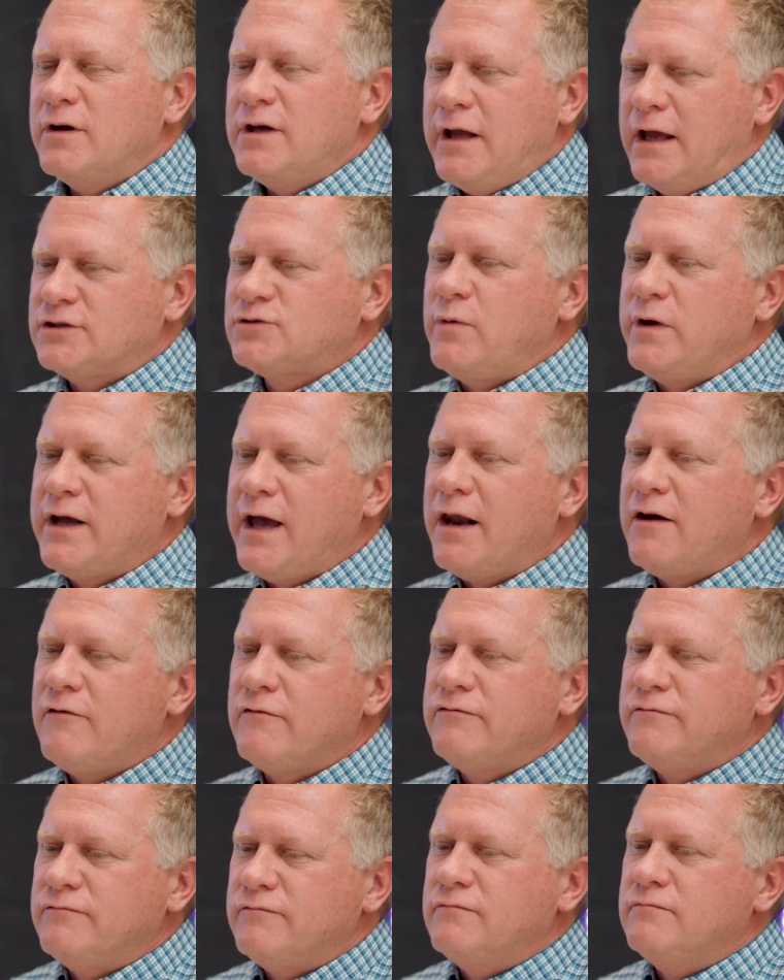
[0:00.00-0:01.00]
as we kind
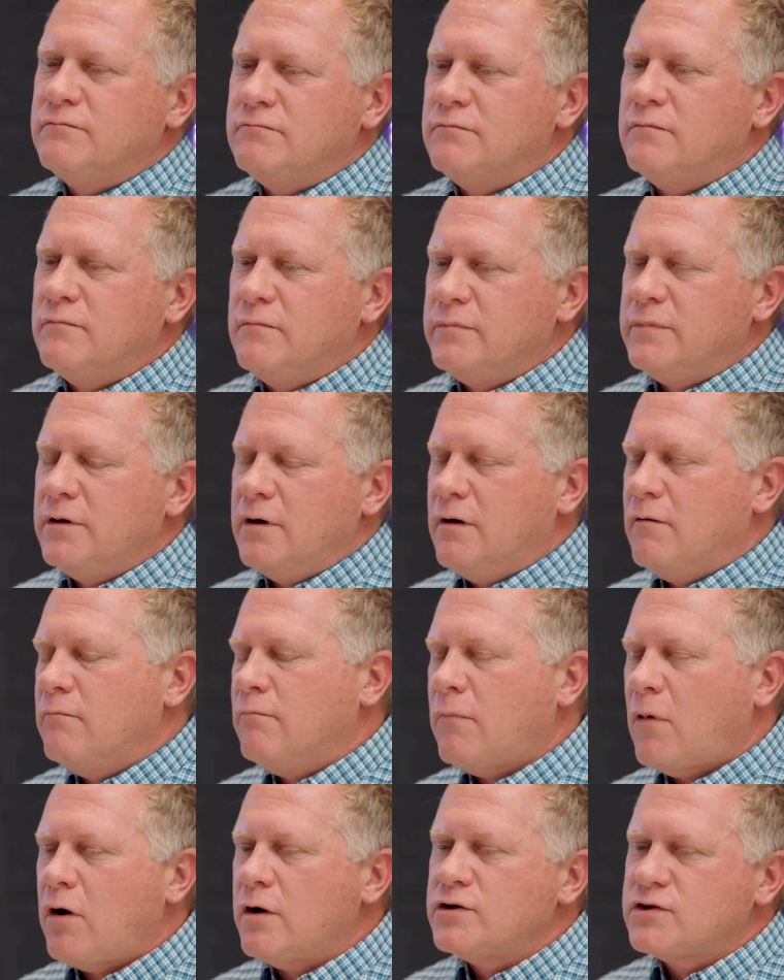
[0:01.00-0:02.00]
of,
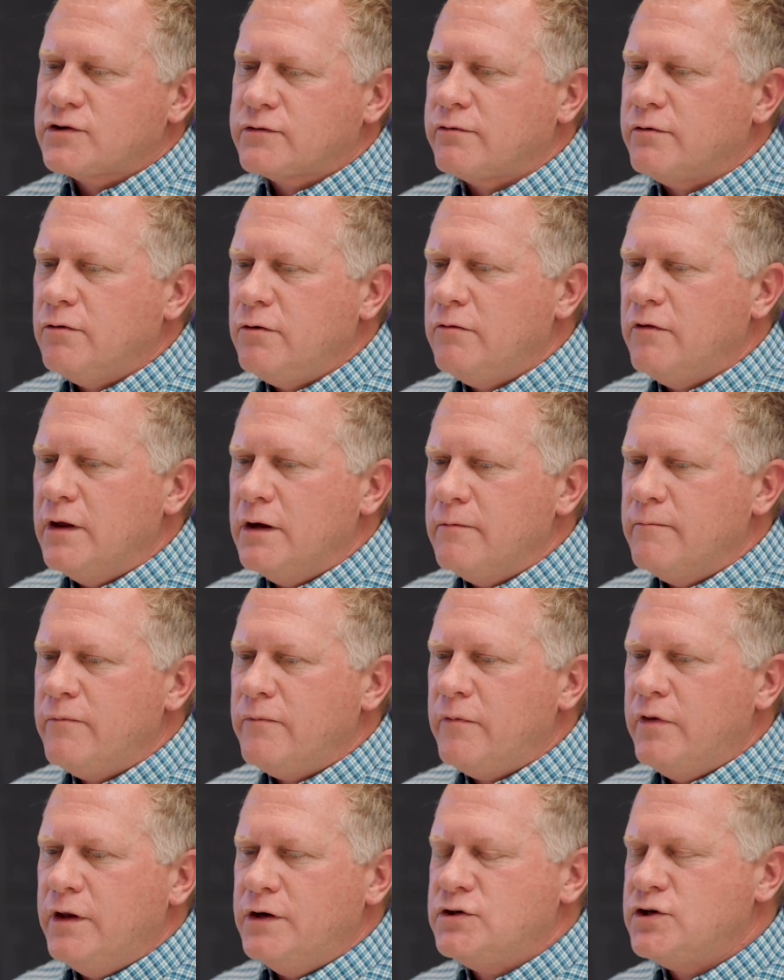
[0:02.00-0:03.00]
marched through
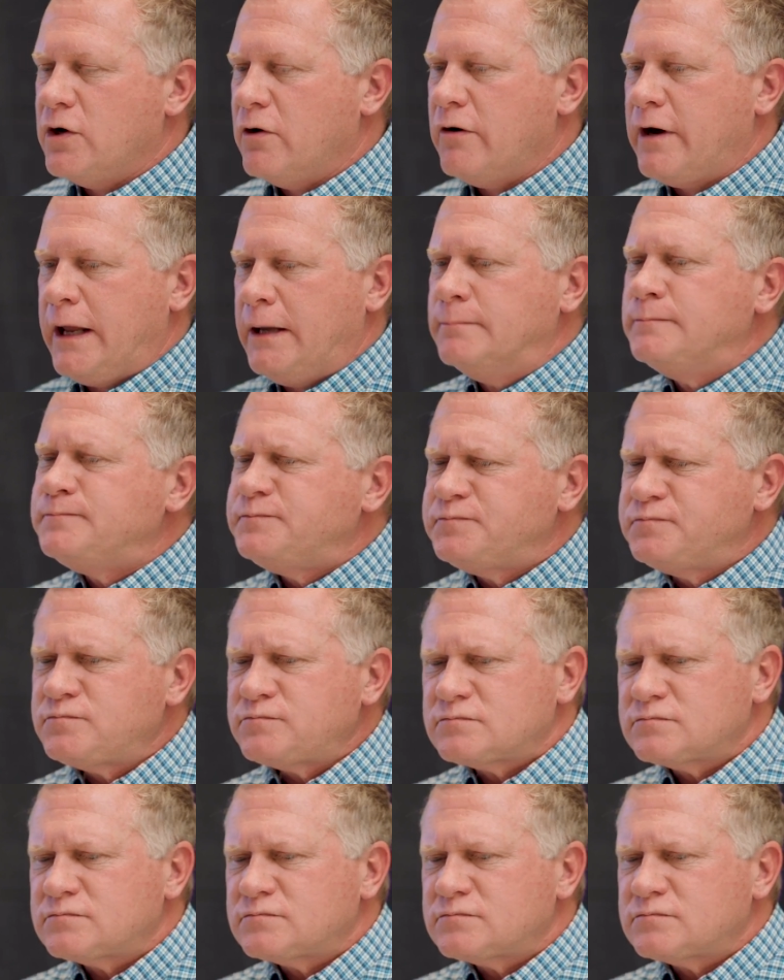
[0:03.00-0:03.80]
the journey,